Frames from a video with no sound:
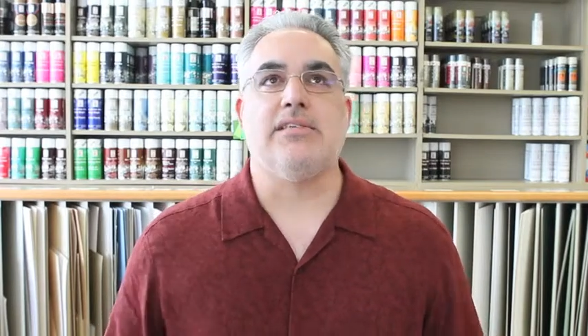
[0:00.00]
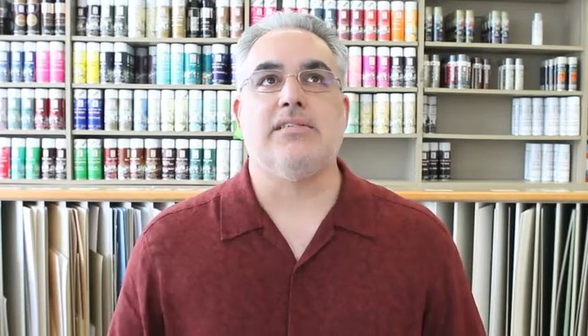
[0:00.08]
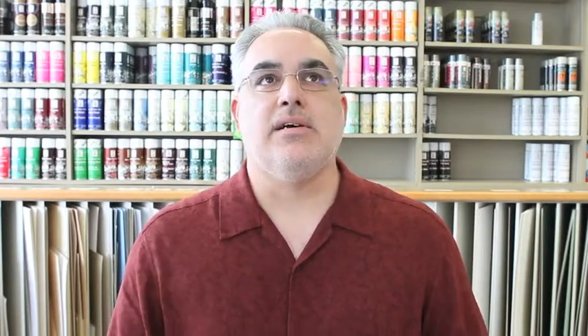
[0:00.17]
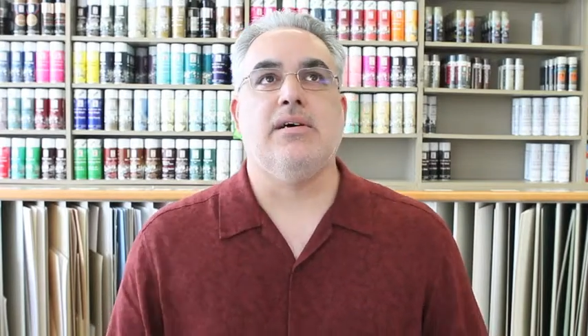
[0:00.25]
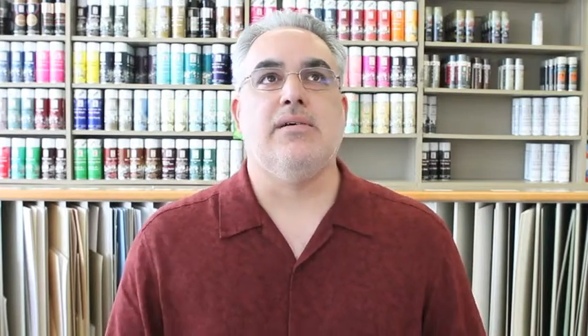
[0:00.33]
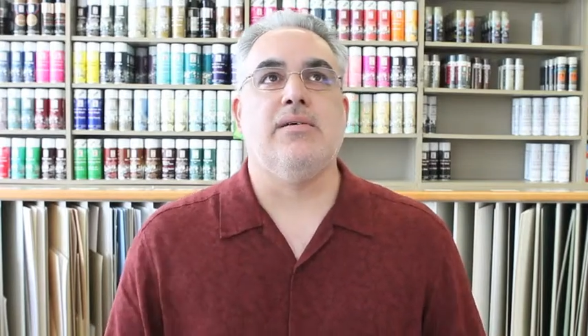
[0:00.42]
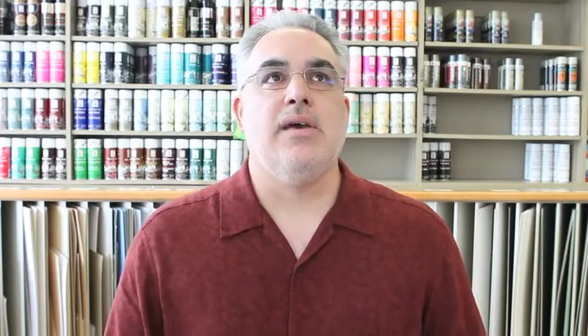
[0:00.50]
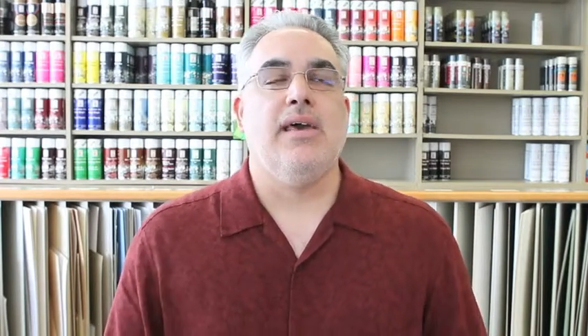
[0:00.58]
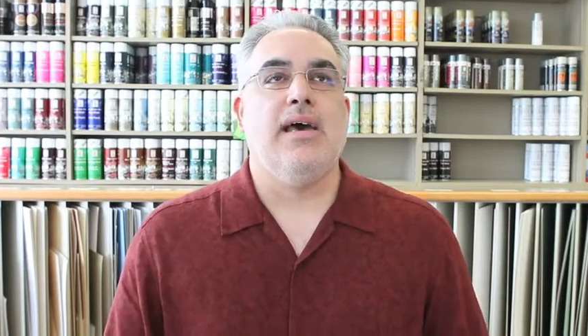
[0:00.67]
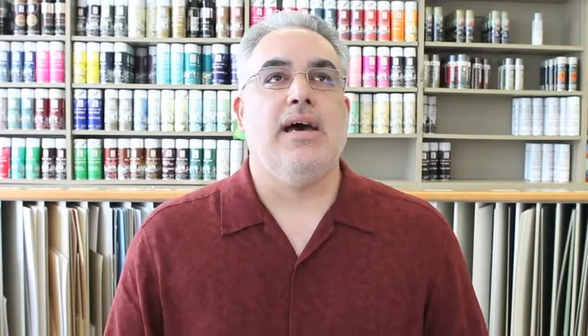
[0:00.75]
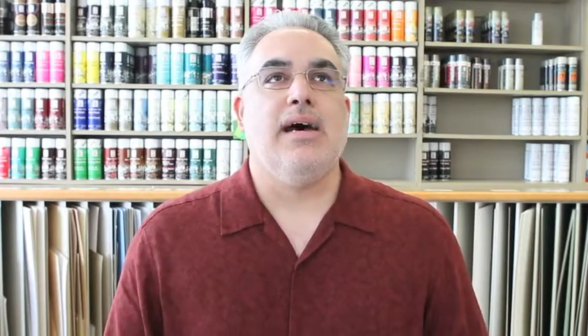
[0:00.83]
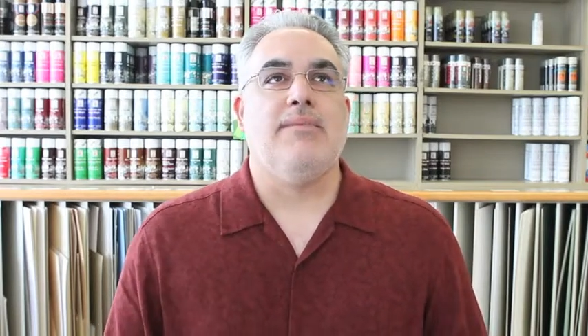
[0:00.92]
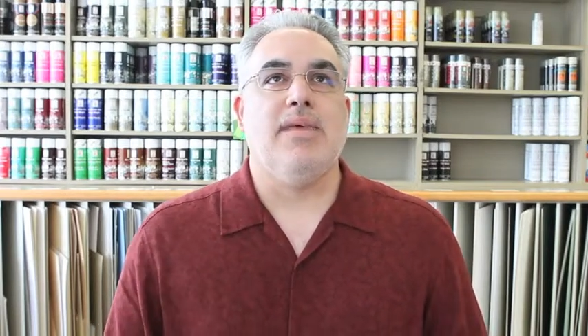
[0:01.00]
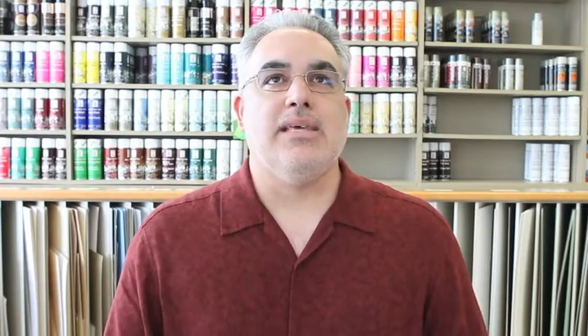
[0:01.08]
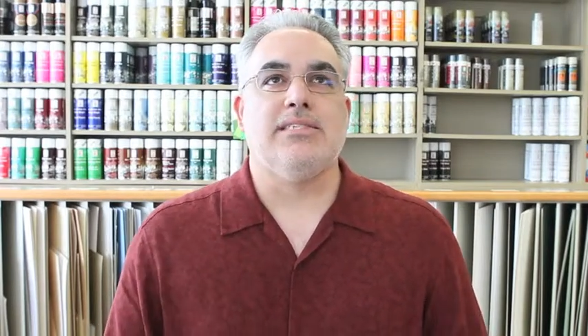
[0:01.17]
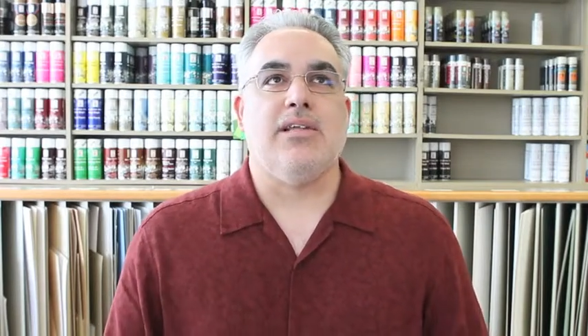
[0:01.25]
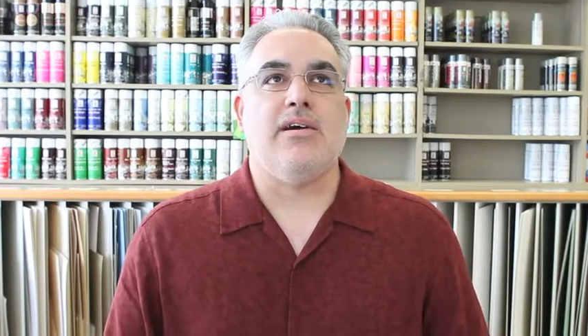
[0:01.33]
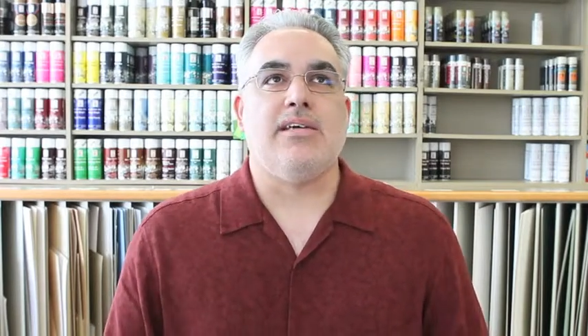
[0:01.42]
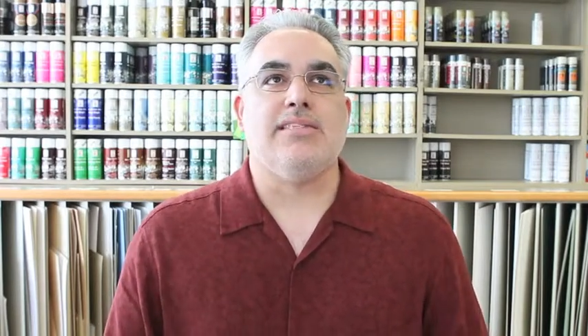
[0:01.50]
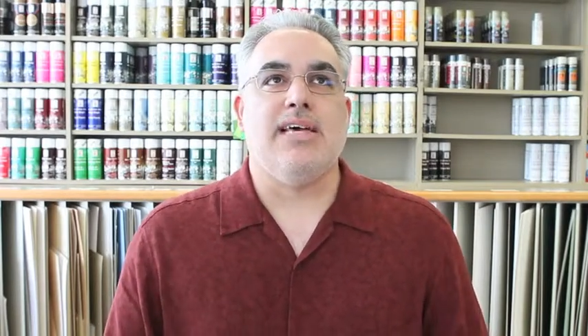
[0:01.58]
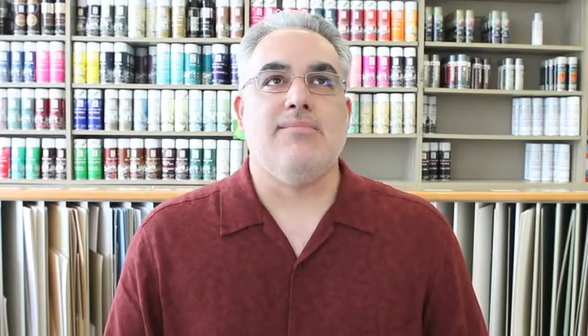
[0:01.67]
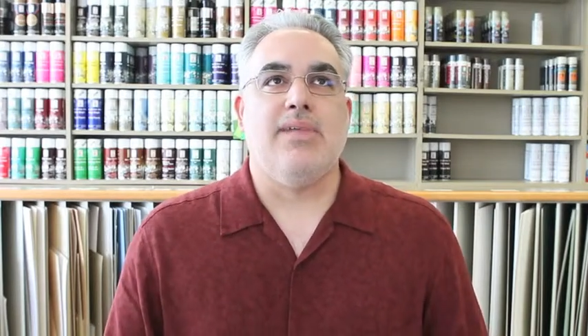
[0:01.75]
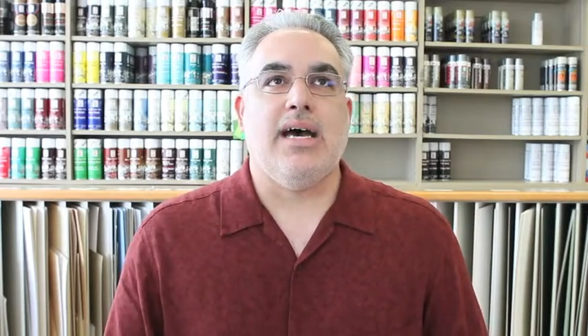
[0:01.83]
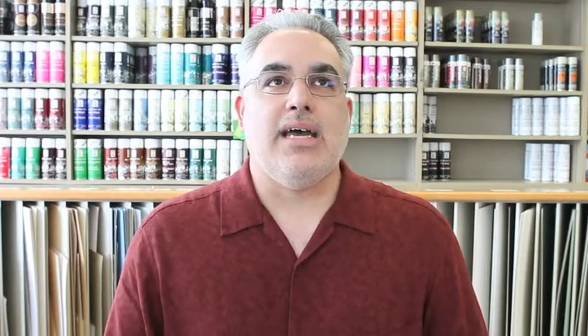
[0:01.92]
So um, as long as
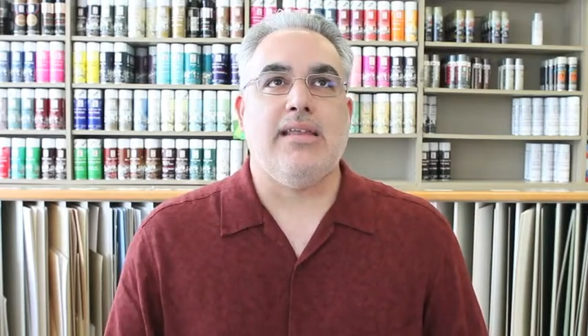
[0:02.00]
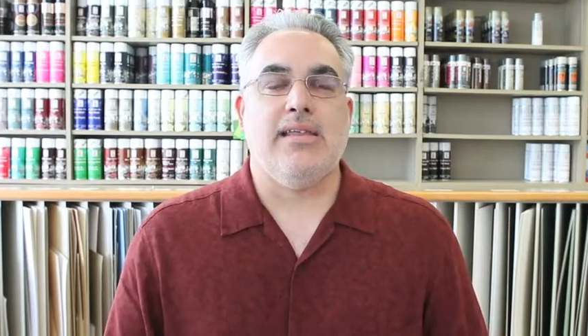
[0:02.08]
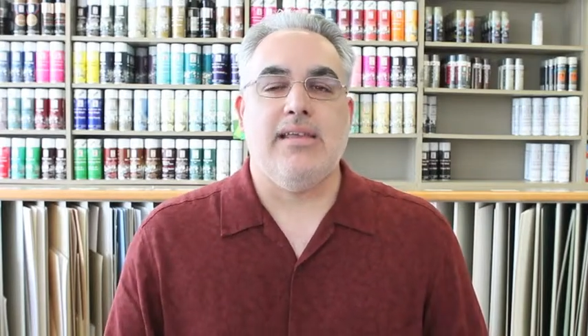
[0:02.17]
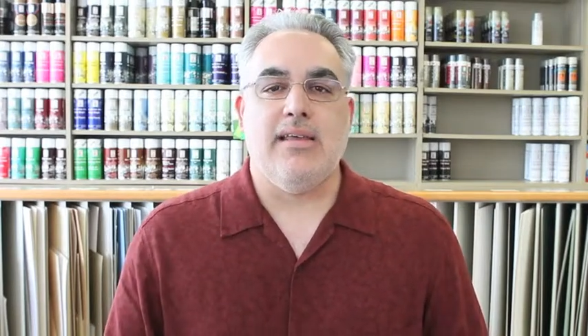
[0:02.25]
I'm not,